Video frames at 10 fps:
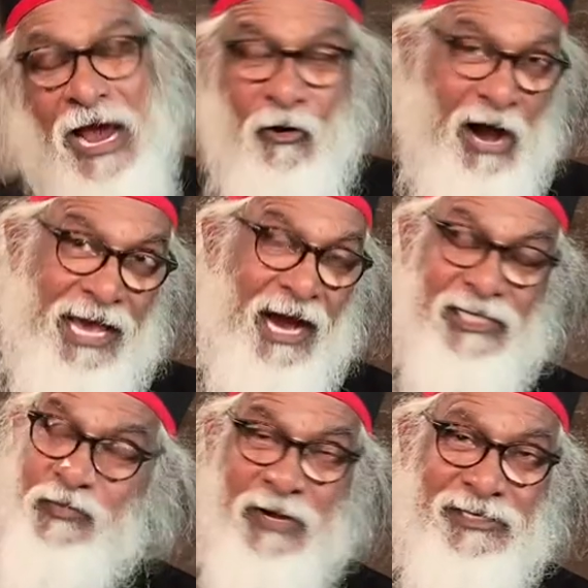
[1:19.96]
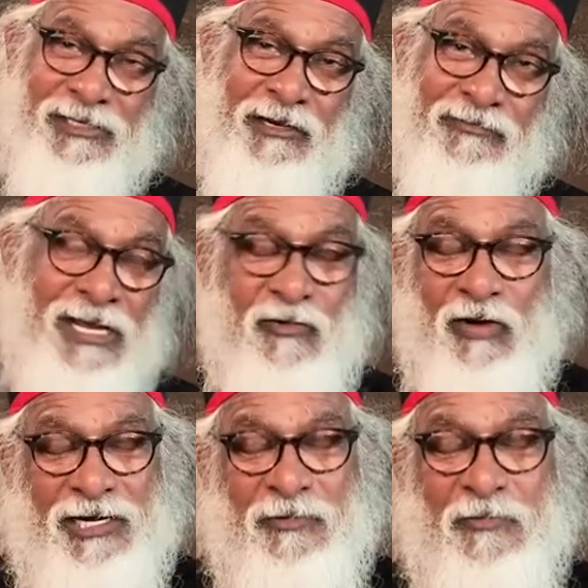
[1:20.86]
Oh, I ask myself,
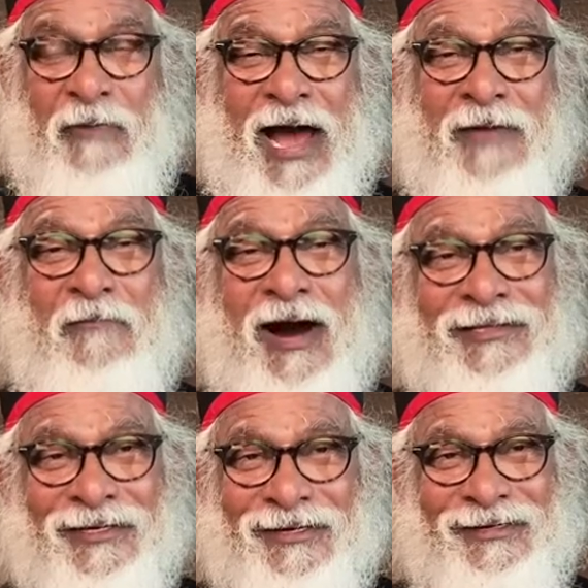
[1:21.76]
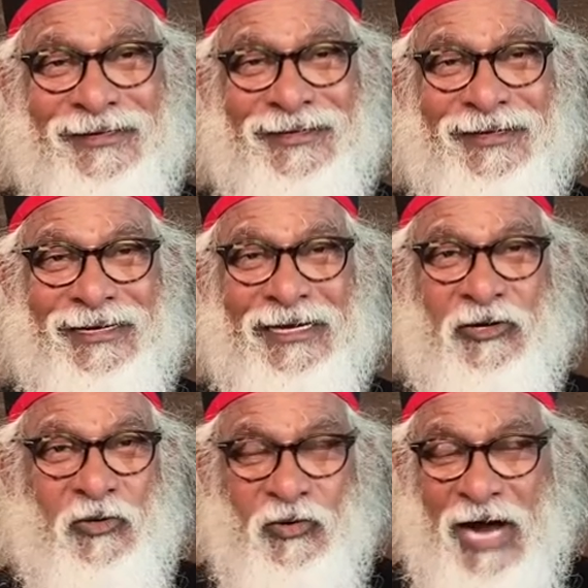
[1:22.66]
what about my mother,
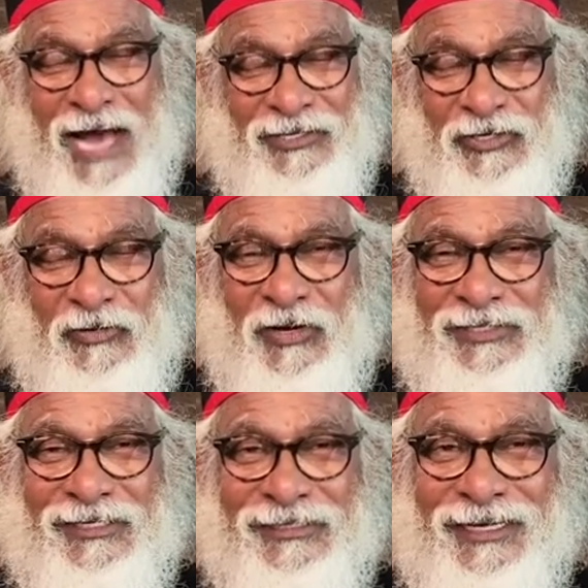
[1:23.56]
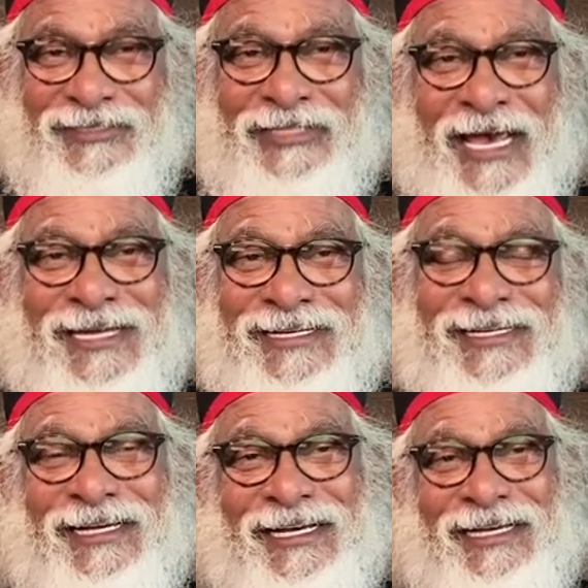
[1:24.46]
who actually was a real saint?
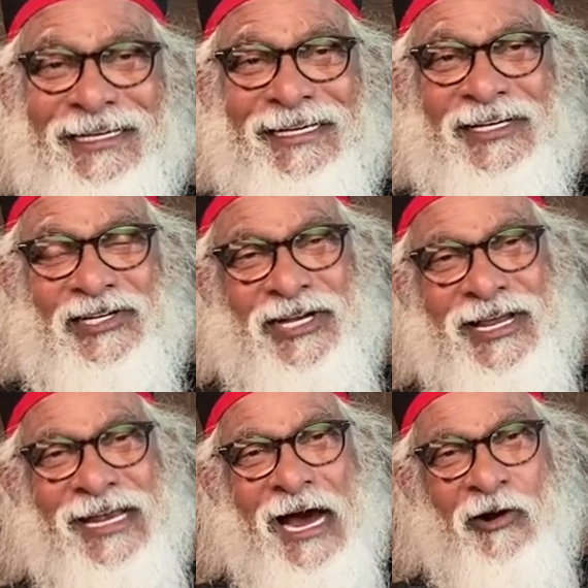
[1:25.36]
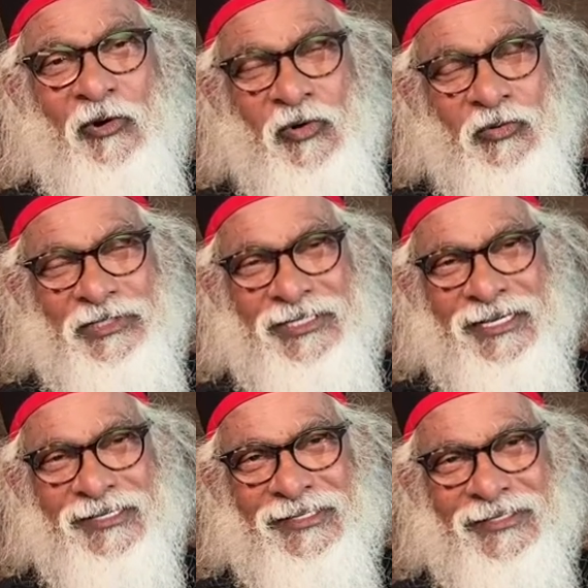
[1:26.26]
Is she now with
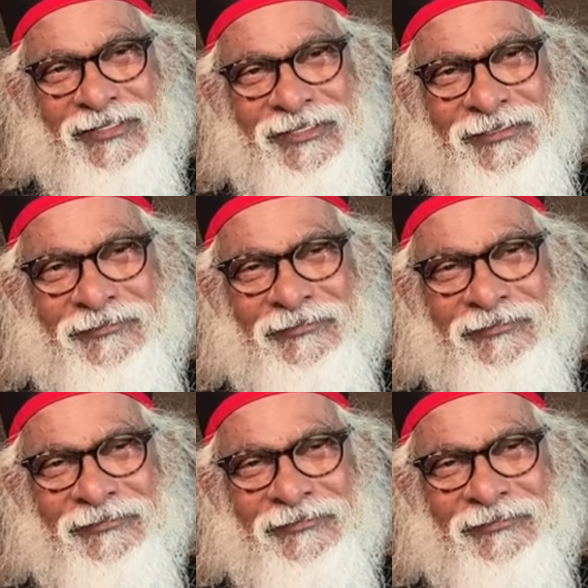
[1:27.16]
Jesus?